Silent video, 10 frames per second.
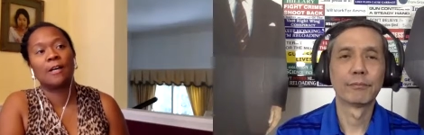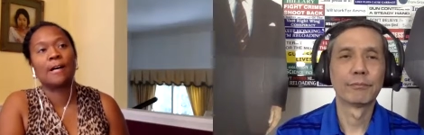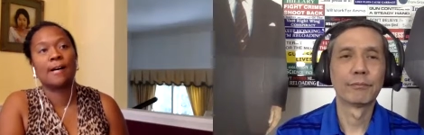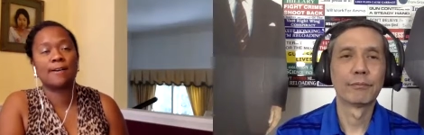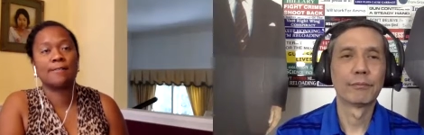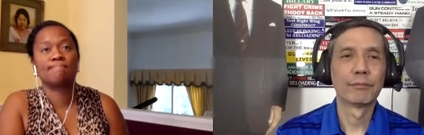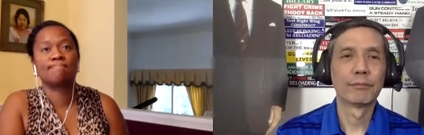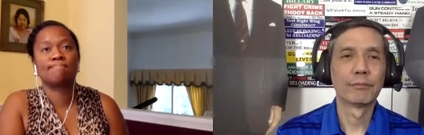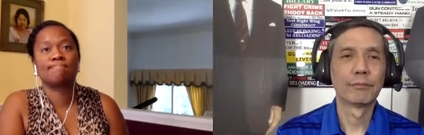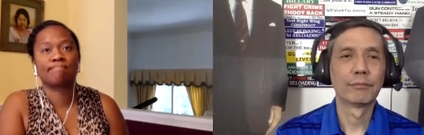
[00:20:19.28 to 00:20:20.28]

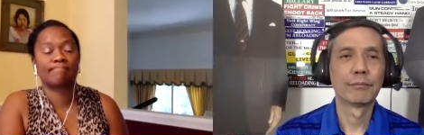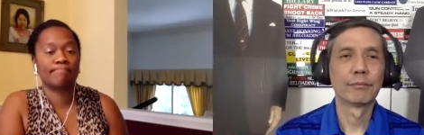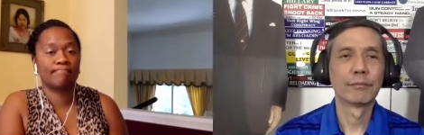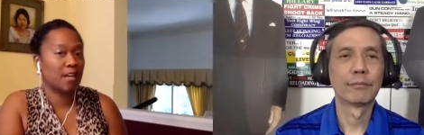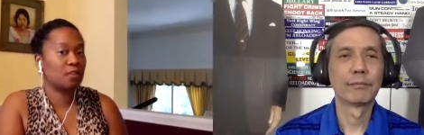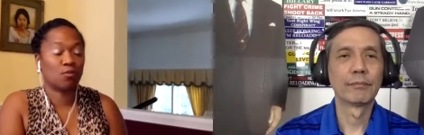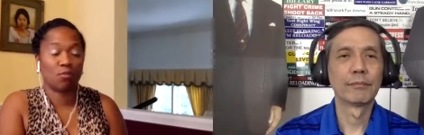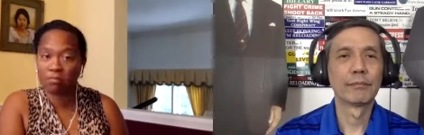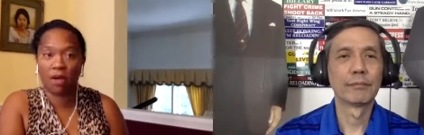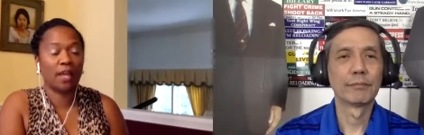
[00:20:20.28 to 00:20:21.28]
Speaker 1: Um, that's
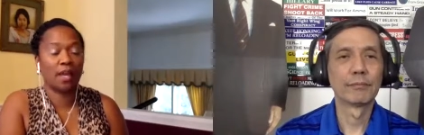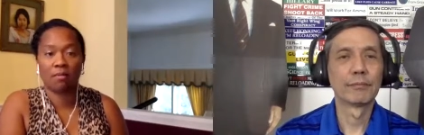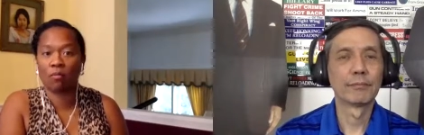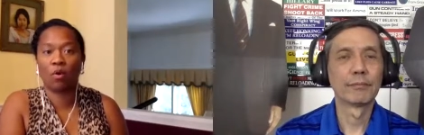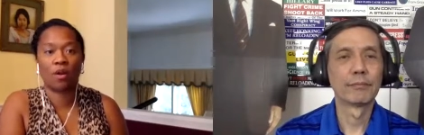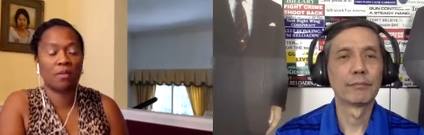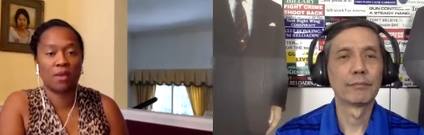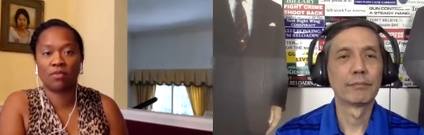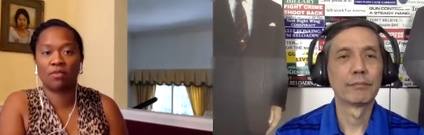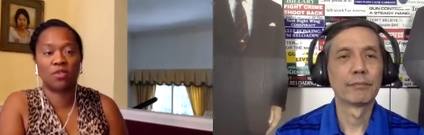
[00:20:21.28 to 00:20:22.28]
again one of the
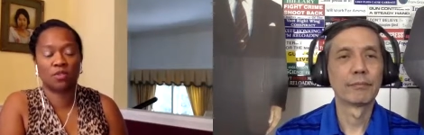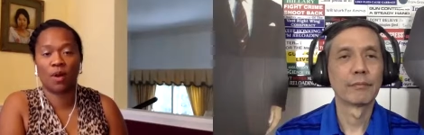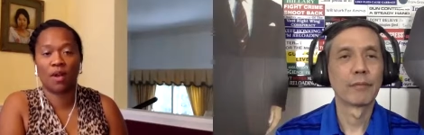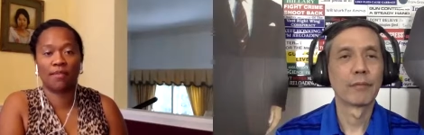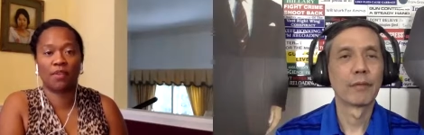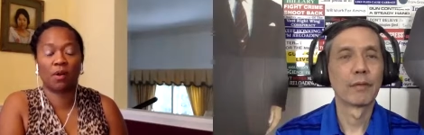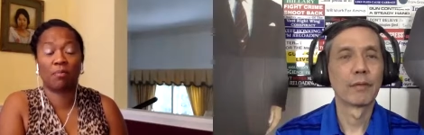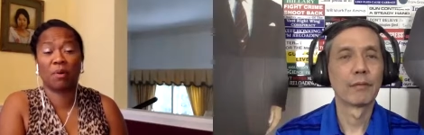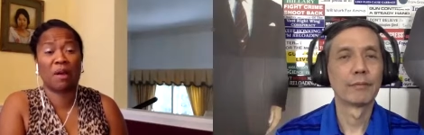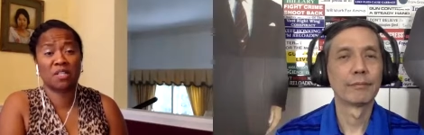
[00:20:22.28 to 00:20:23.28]
main reasons why I love
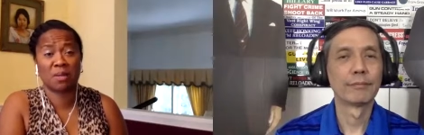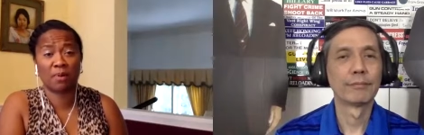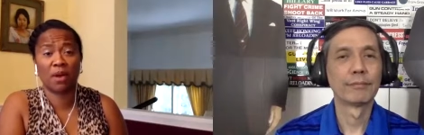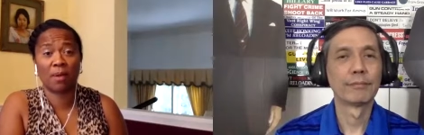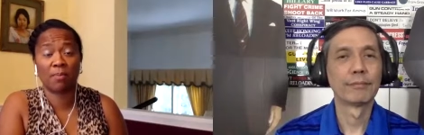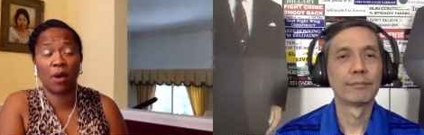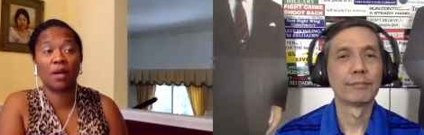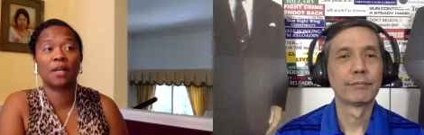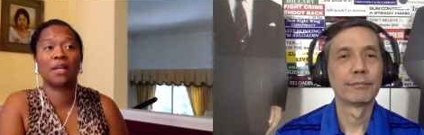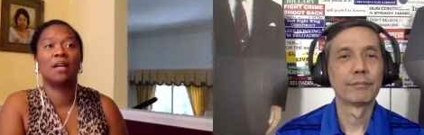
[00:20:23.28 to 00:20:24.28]
the Democratic
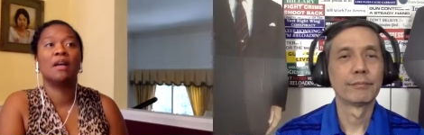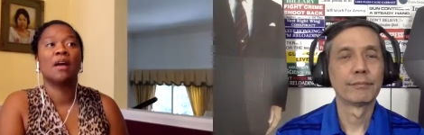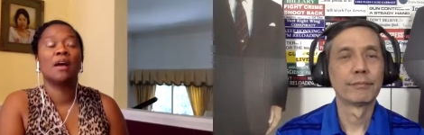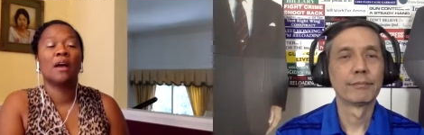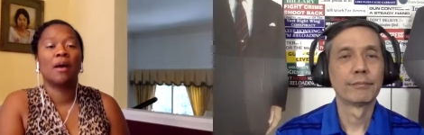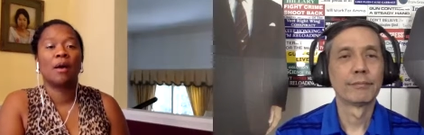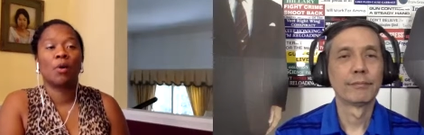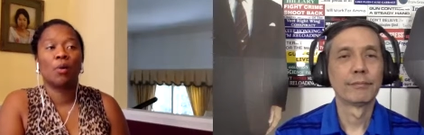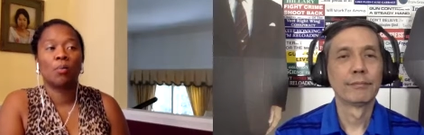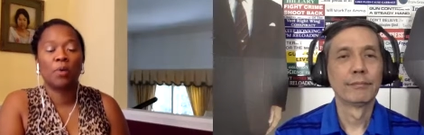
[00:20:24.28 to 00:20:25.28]
Party.
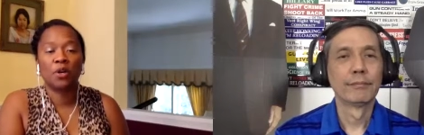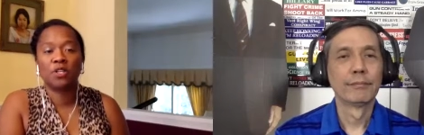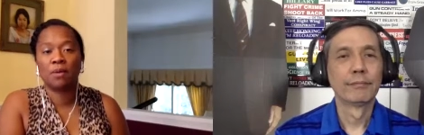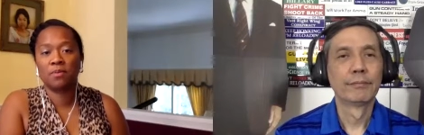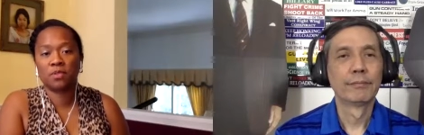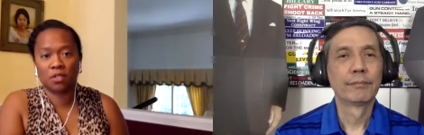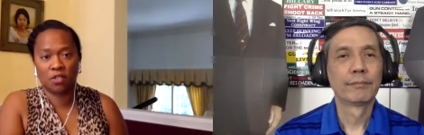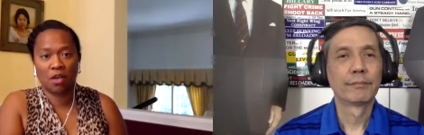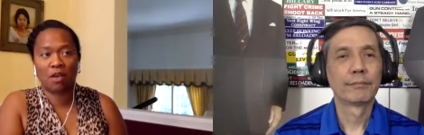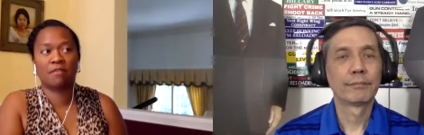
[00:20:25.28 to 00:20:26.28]
Push comes to
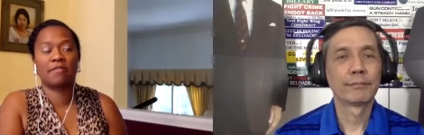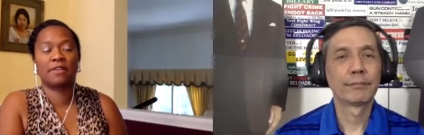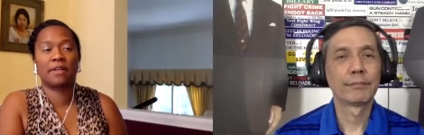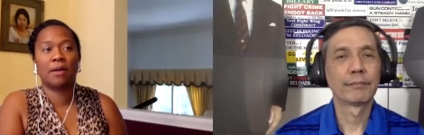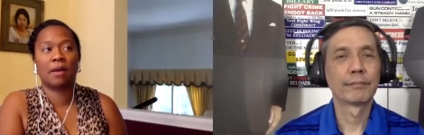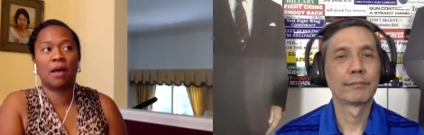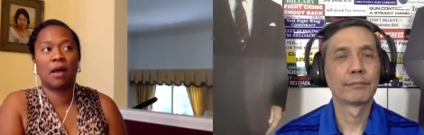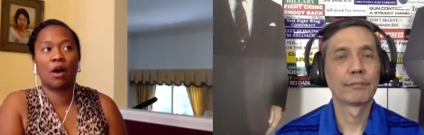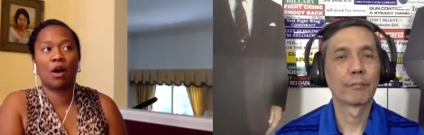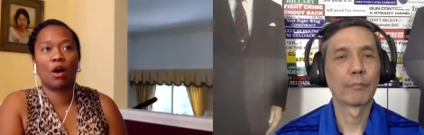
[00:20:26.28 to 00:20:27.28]
shove
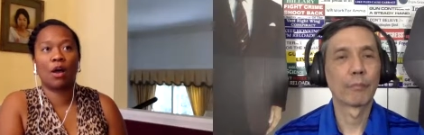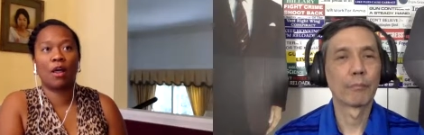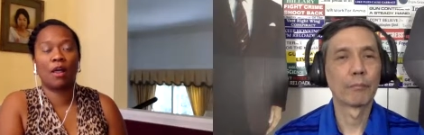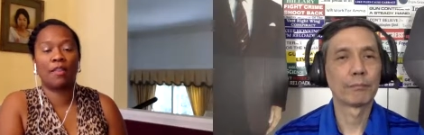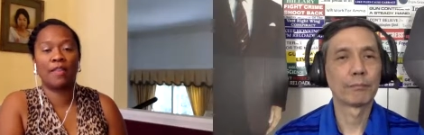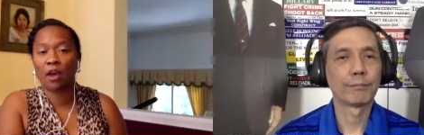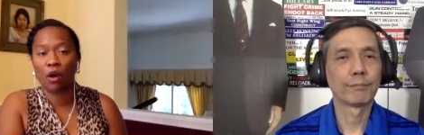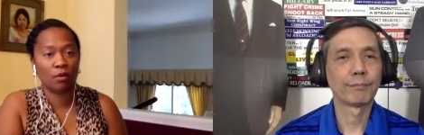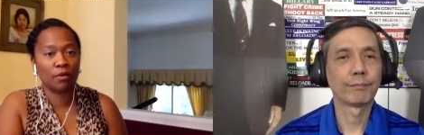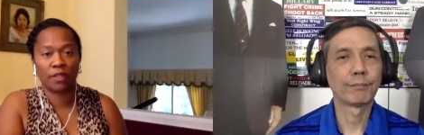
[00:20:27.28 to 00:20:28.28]
they
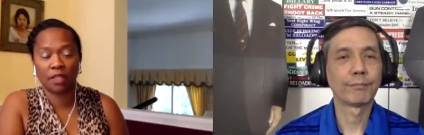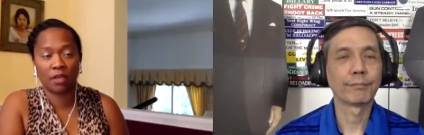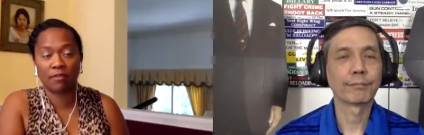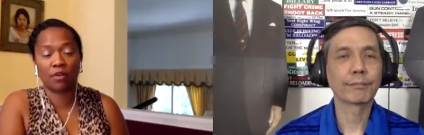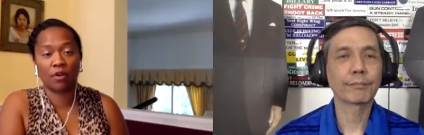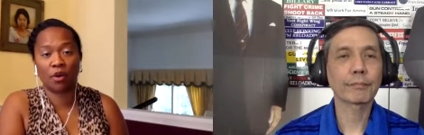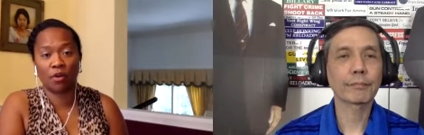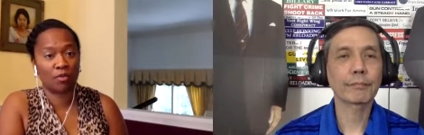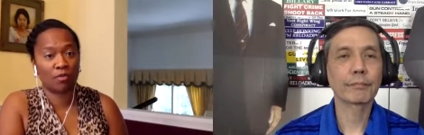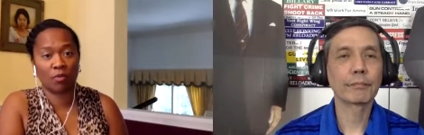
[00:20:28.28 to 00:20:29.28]
only govern
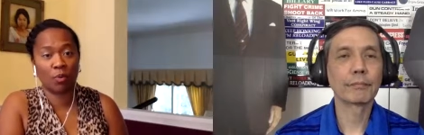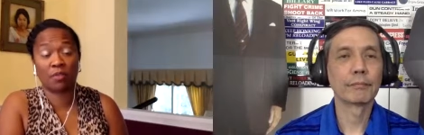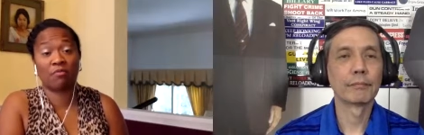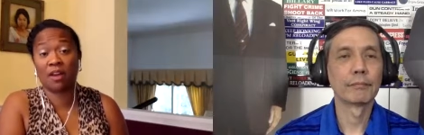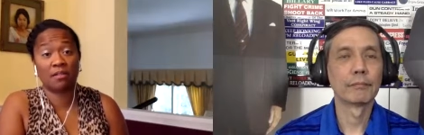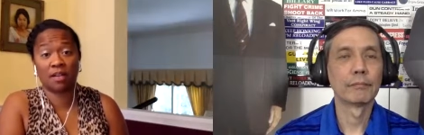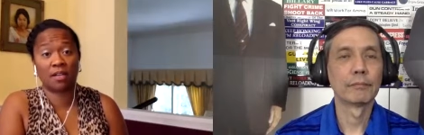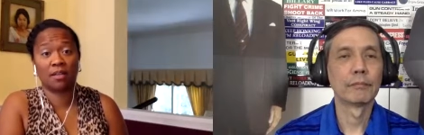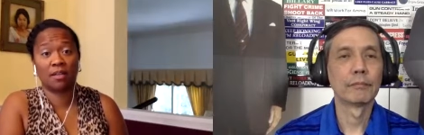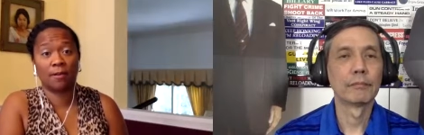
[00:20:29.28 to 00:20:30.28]
over with rhetoric.
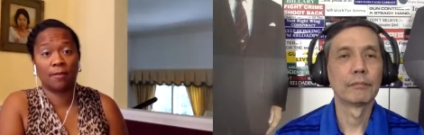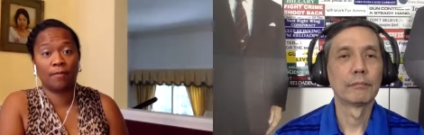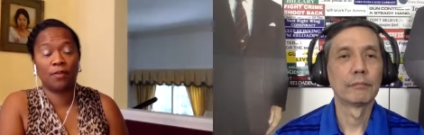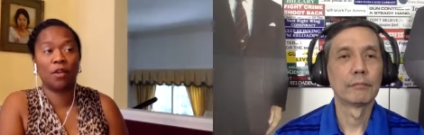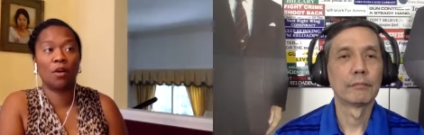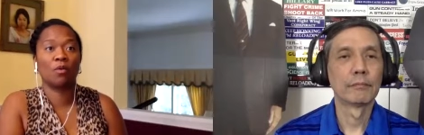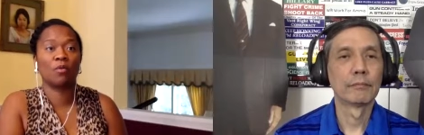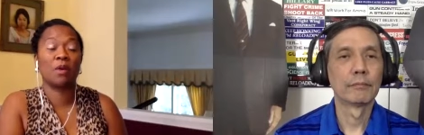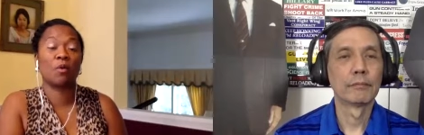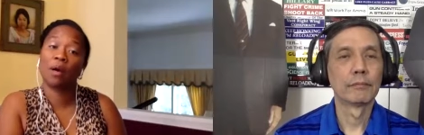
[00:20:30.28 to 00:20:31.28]
You know,
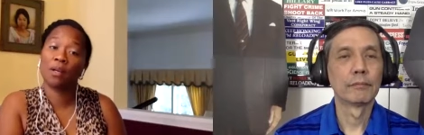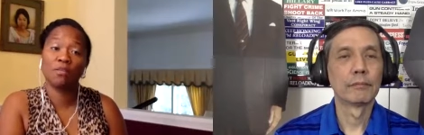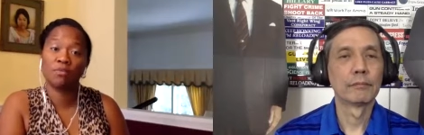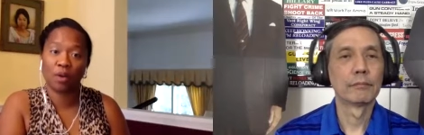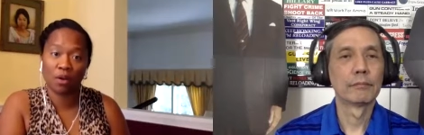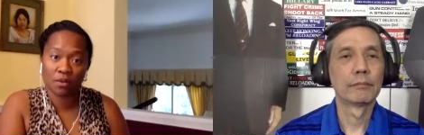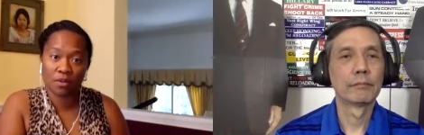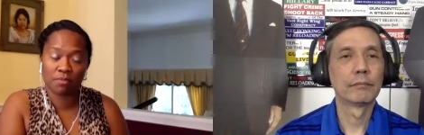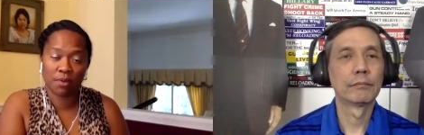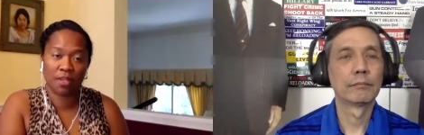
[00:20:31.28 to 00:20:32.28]
they want your vote,
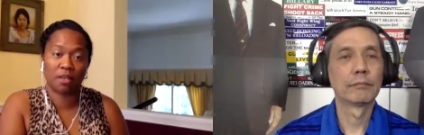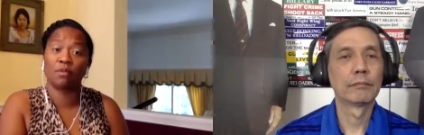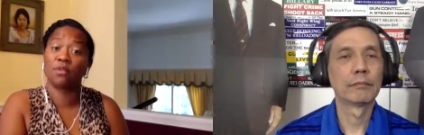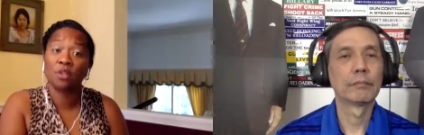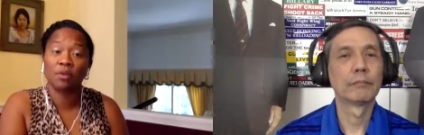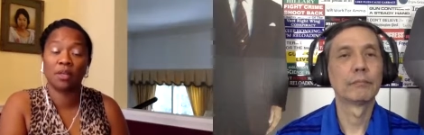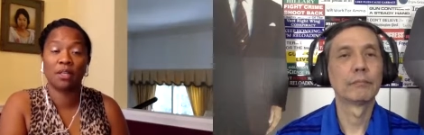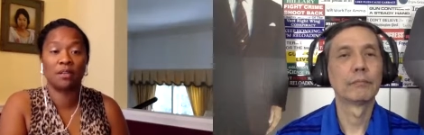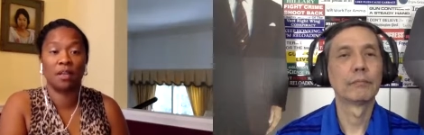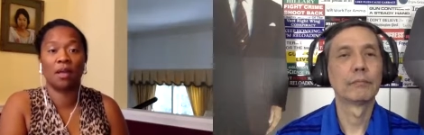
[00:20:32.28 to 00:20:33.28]
but they don't do
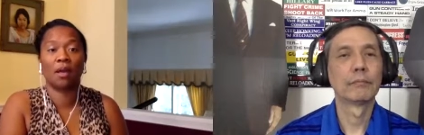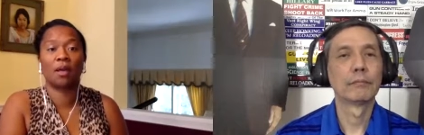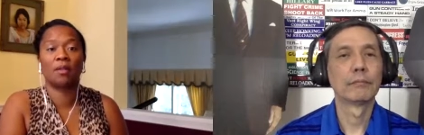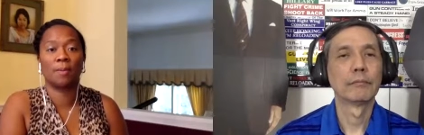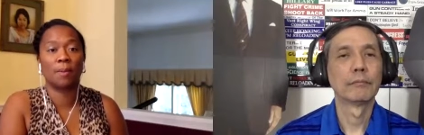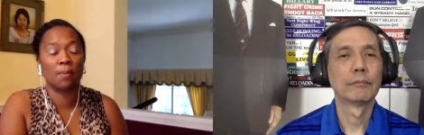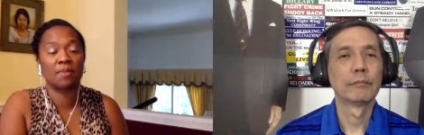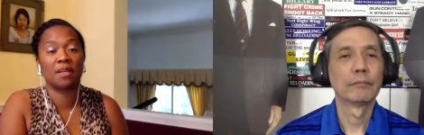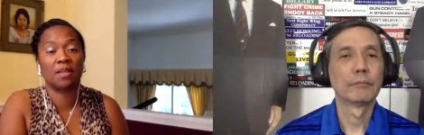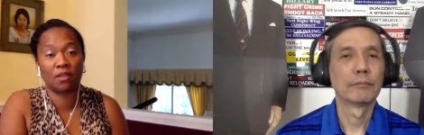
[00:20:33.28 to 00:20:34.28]
anything the moment
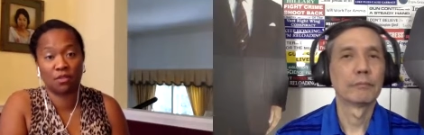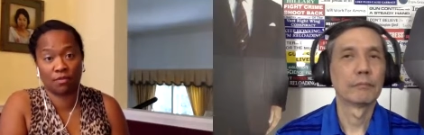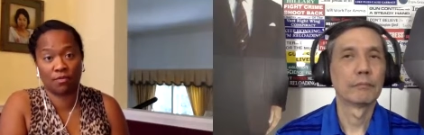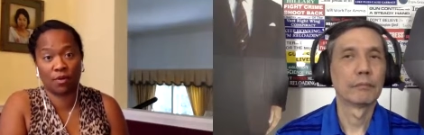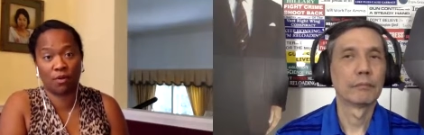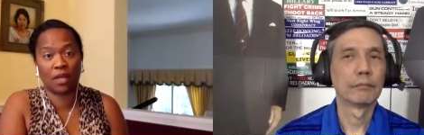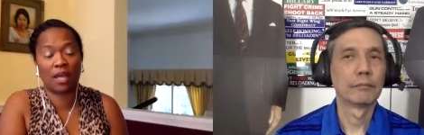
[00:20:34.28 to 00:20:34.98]
they get your vote.